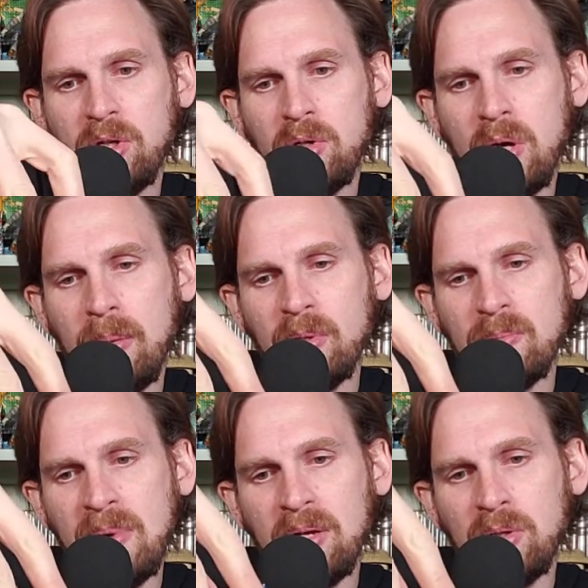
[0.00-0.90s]
your troubles
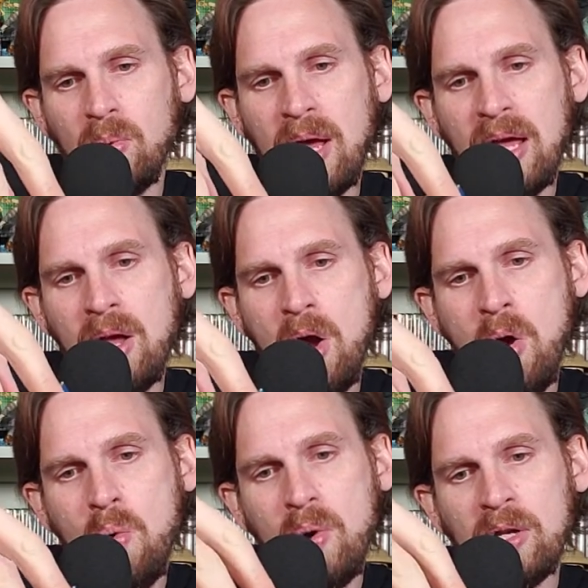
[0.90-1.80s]
melt away
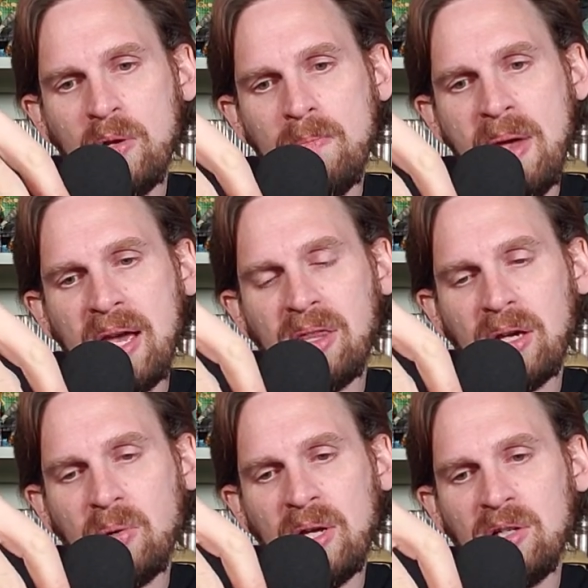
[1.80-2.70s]
when you make the
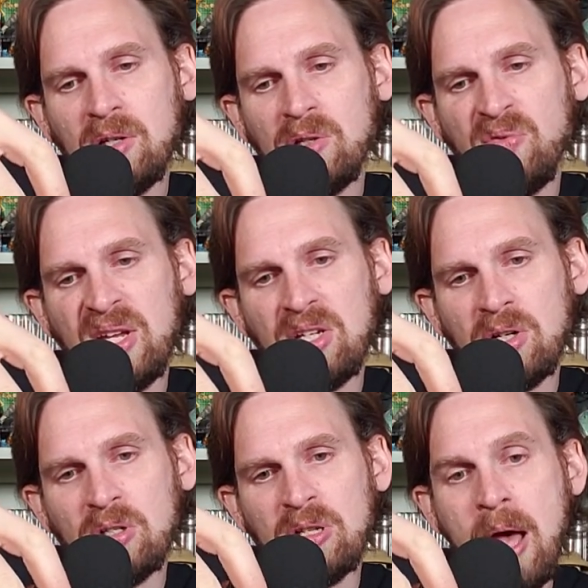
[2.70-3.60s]
creature's
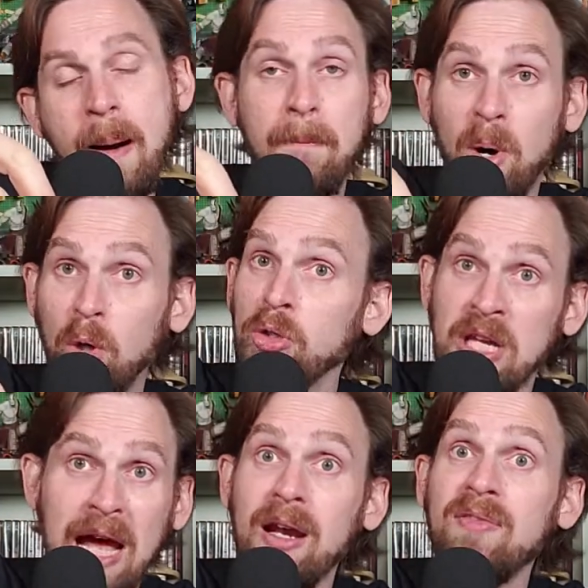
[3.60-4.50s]
features bulge
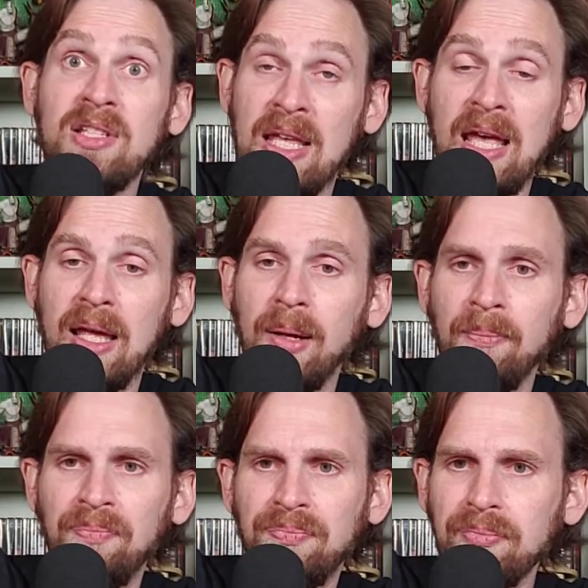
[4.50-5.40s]
out of its head.
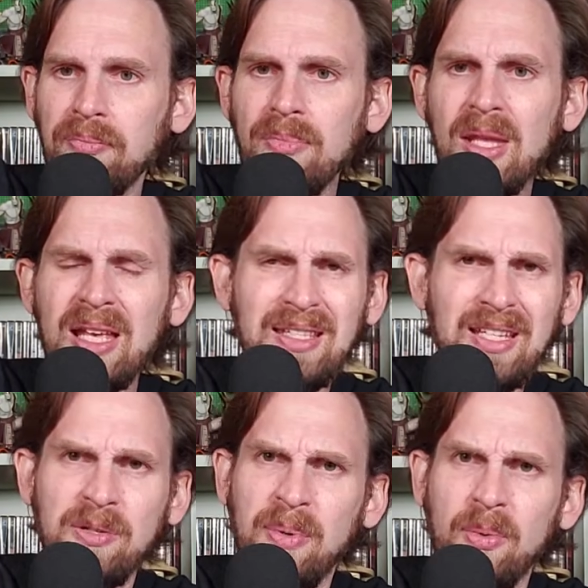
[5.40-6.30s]
This
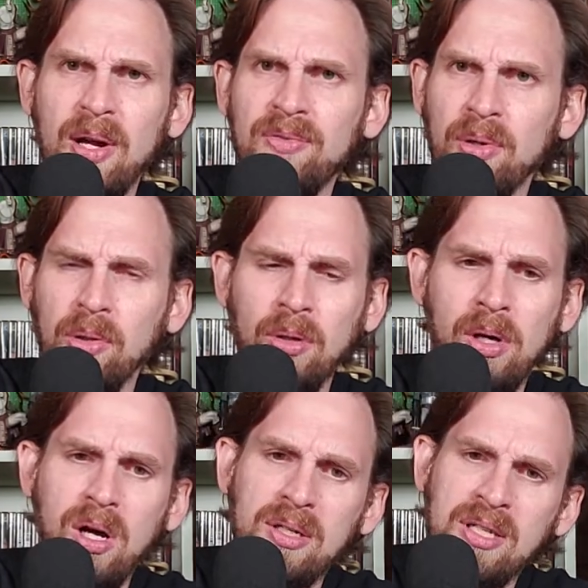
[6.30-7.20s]
thing's been around for a
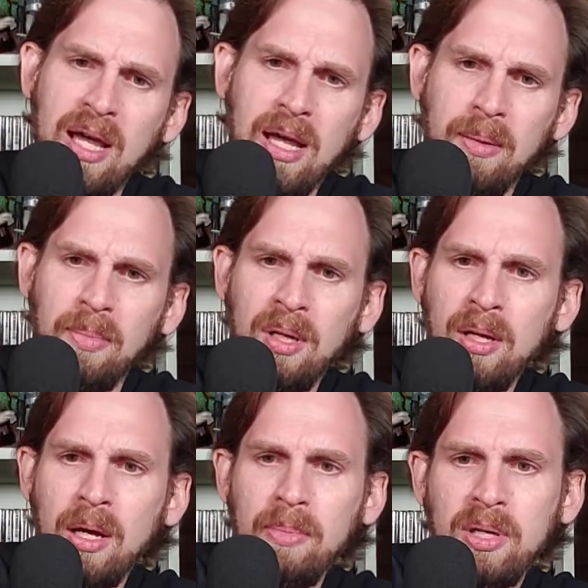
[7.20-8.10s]
long time.
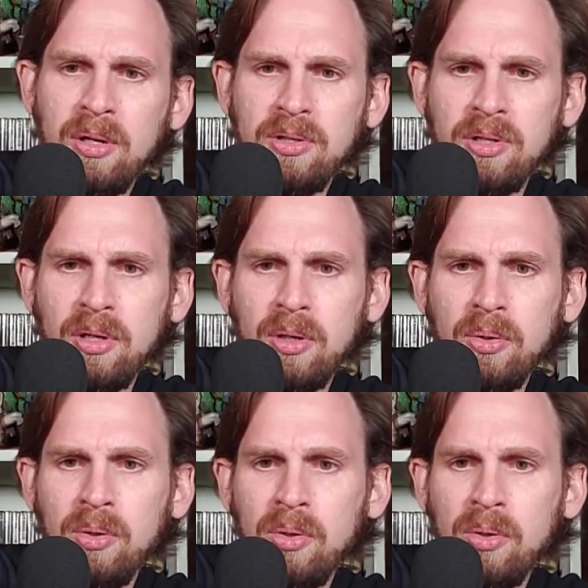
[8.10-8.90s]
I'd be curious to know